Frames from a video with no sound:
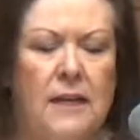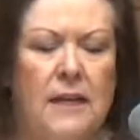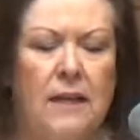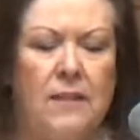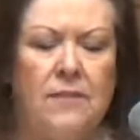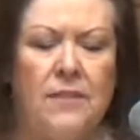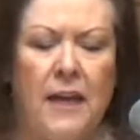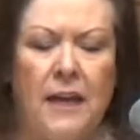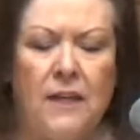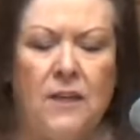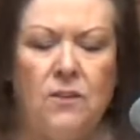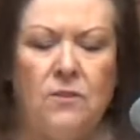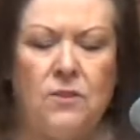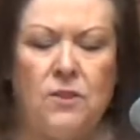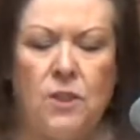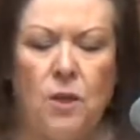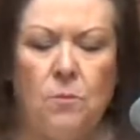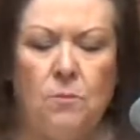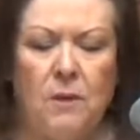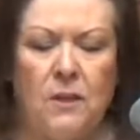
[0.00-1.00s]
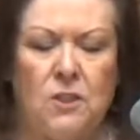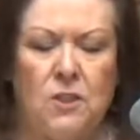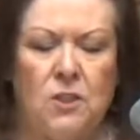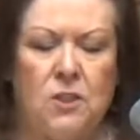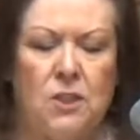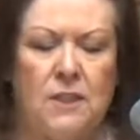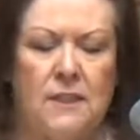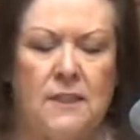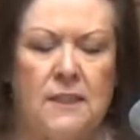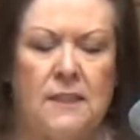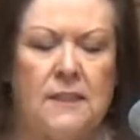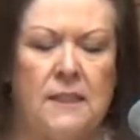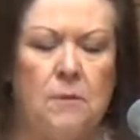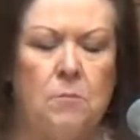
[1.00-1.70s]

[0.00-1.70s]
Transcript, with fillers: Thank you so much, Jesus.